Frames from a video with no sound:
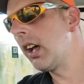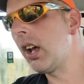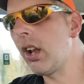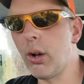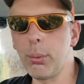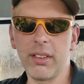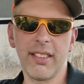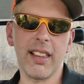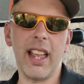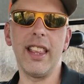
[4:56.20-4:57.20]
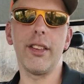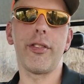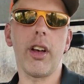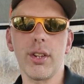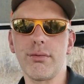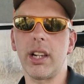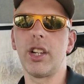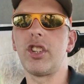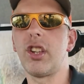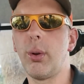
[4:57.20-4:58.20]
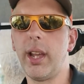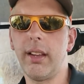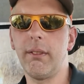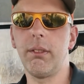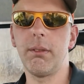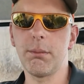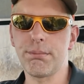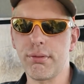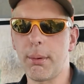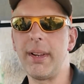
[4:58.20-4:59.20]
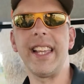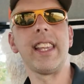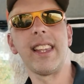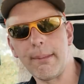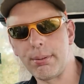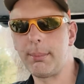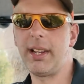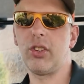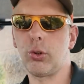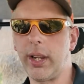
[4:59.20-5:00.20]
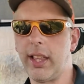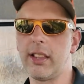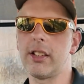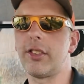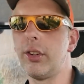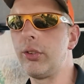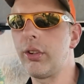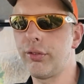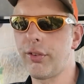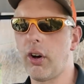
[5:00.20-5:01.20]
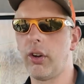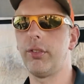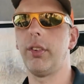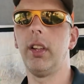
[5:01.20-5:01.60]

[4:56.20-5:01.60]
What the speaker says: I would say the Fastrac could do it probably a couple of minutes quicker than the 225.